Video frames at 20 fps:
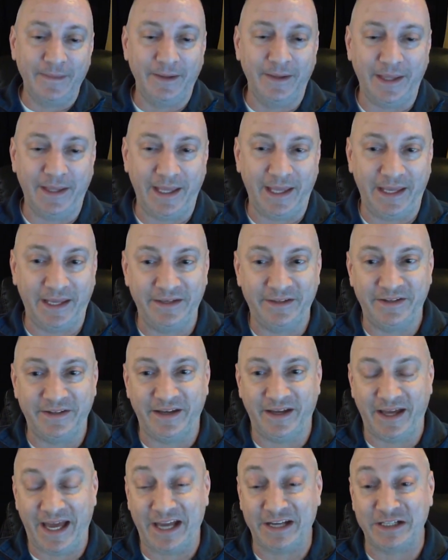
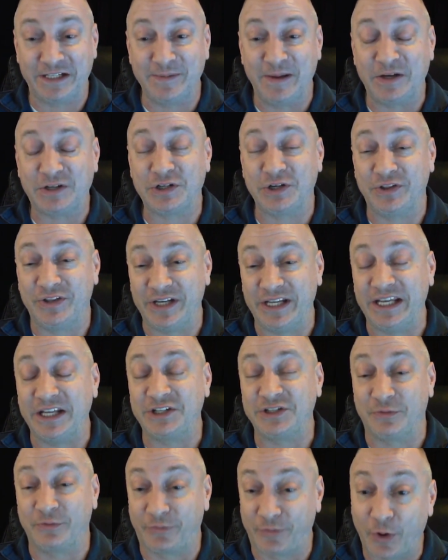had to make sure that
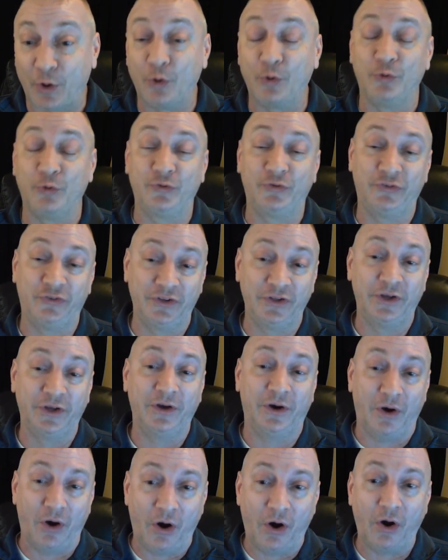each of those
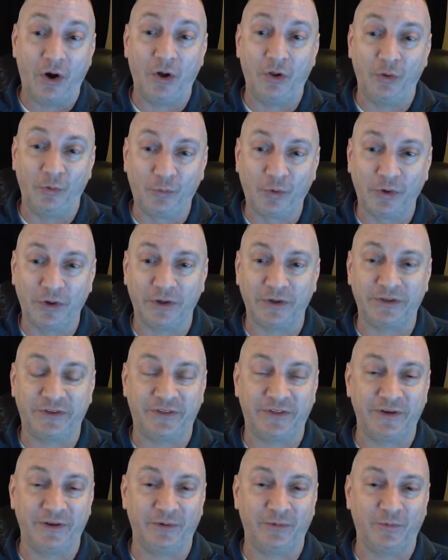all
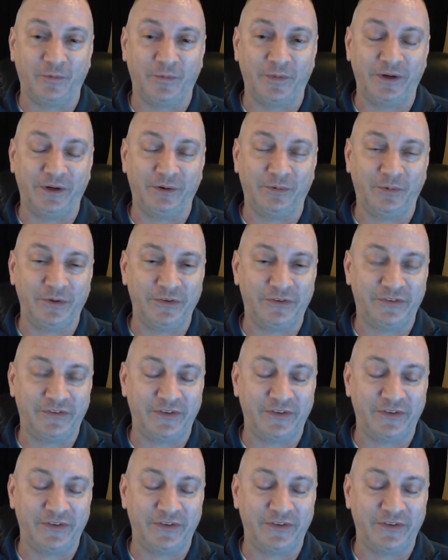worked. There was